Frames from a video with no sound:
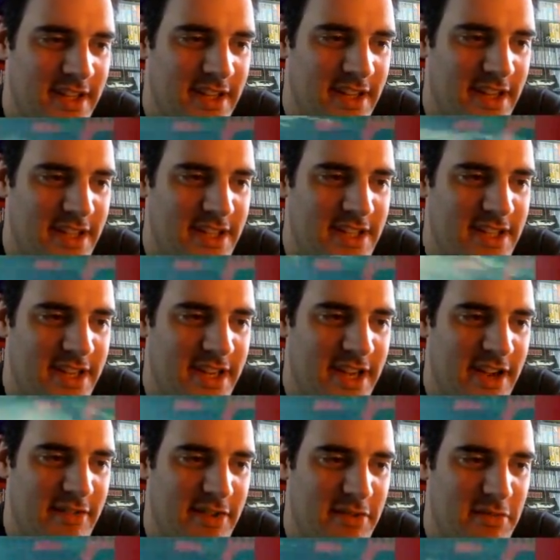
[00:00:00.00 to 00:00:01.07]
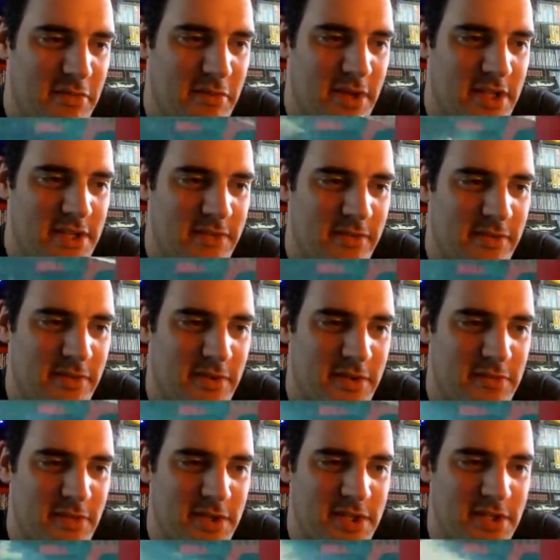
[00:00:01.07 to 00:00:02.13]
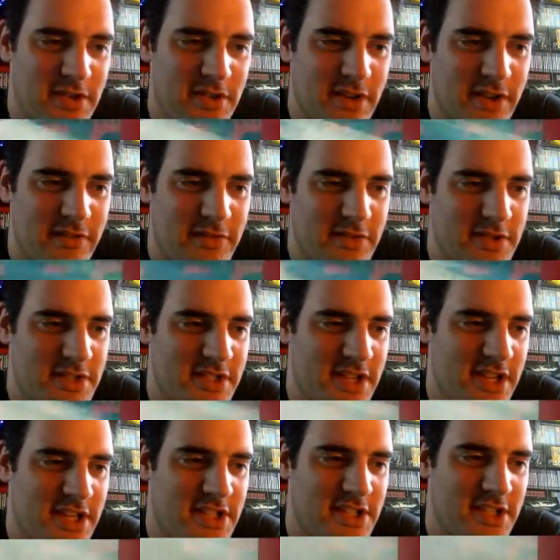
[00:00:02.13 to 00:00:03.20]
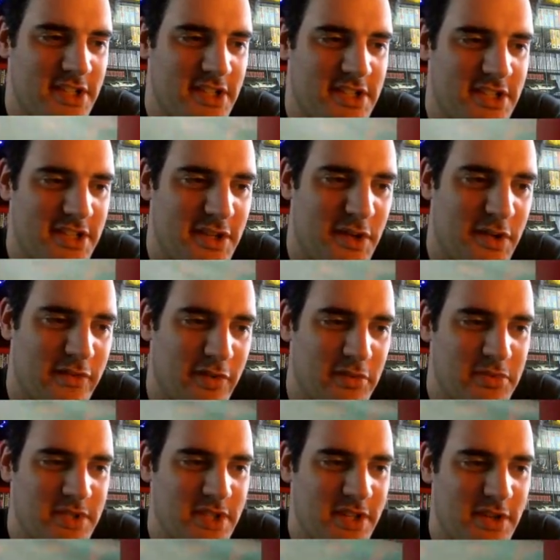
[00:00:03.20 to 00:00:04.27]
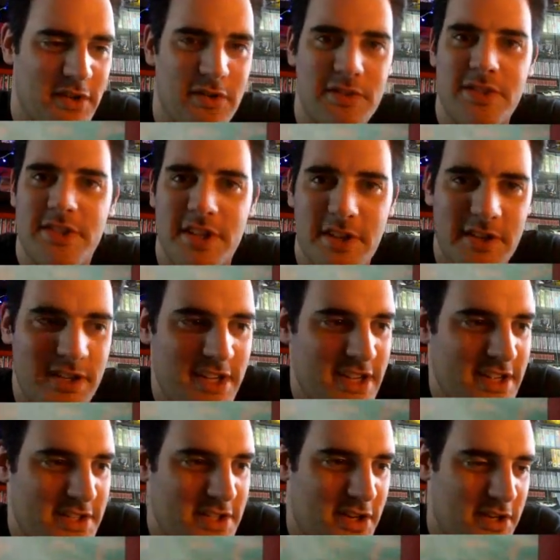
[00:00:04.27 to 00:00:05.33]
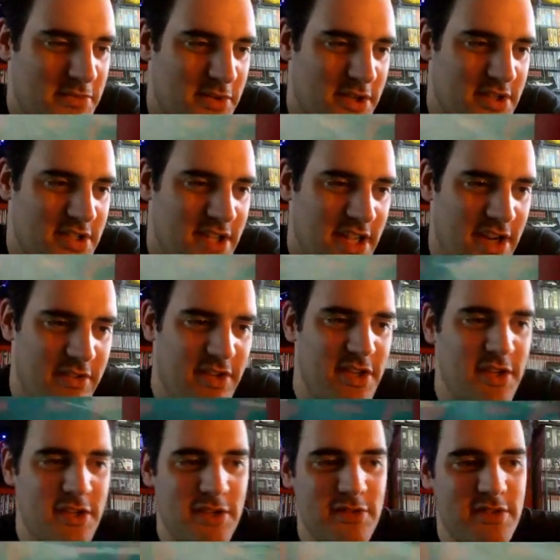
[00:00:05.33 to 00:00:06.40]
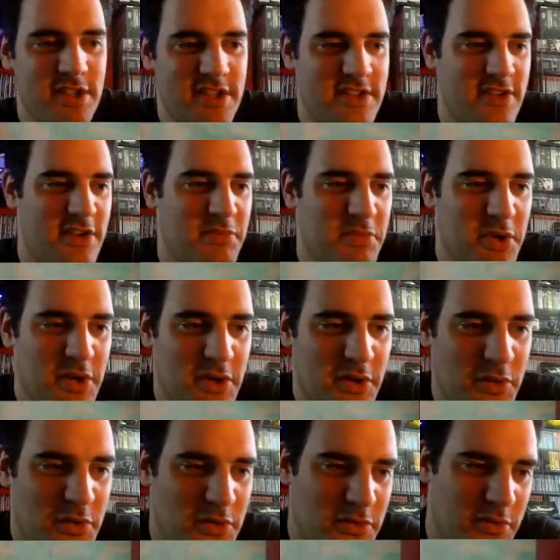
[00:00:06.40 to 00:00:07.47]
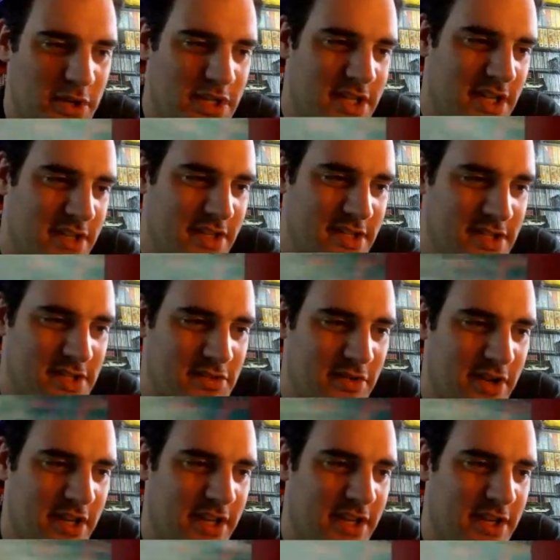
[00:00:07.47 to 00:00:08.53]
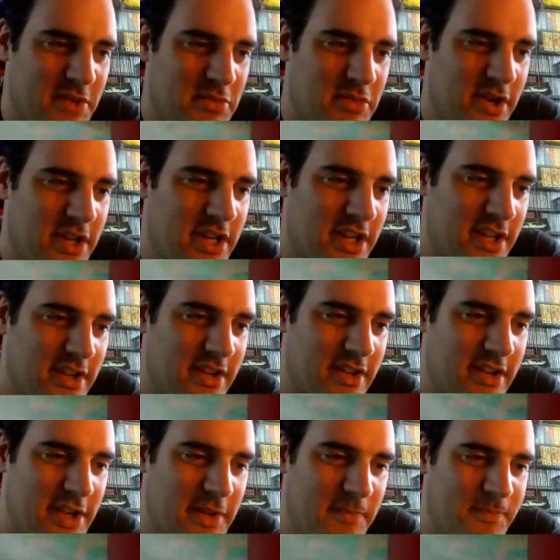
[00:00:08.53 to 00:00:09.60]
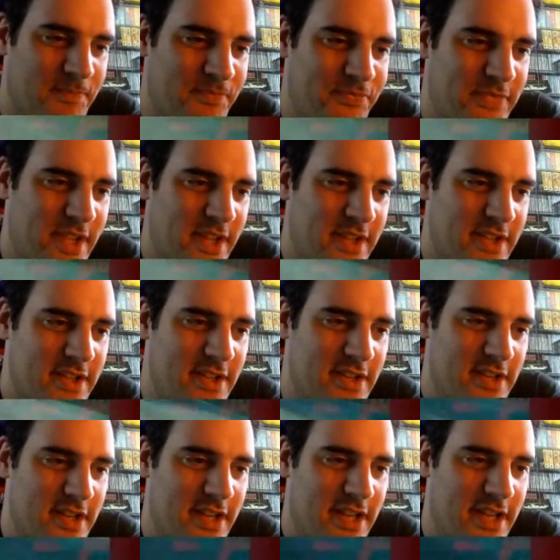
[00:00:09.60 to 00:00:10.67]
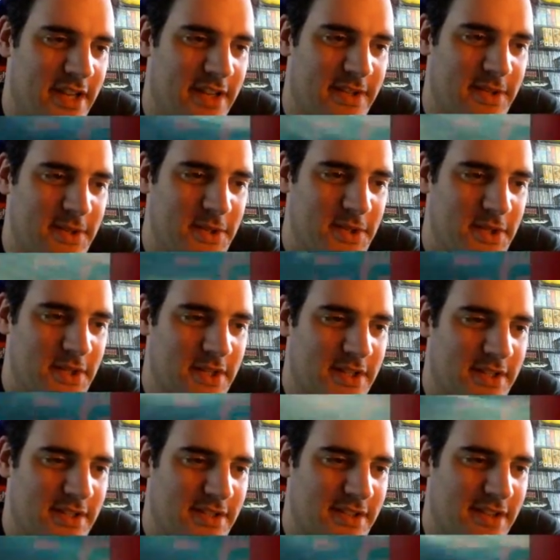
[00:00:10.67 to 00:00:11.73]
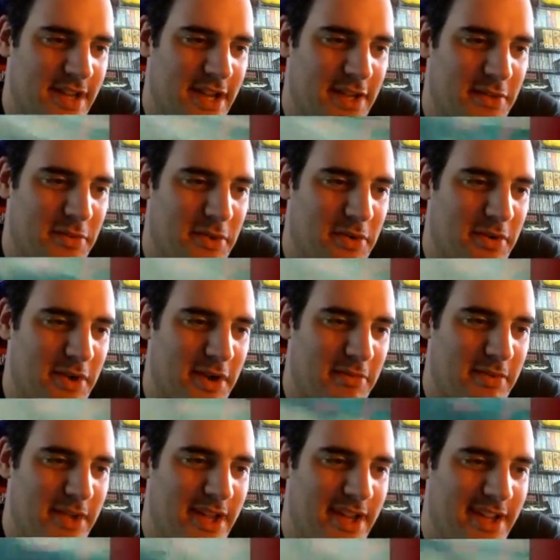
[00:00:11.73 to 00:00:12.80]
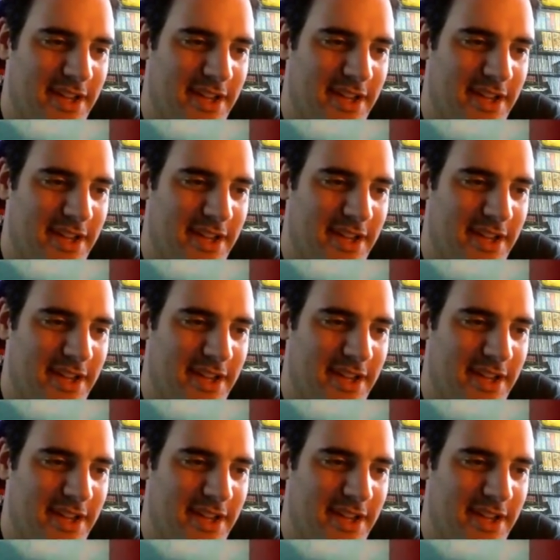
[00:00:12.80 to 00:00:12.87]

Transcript: and then didn't carry the momentum through as much as I'd like through this section. You can see a lot of opposite locks, so time loss there, and then you're losing time all the way down this straight, braking early, third gear, getting the wheel up there.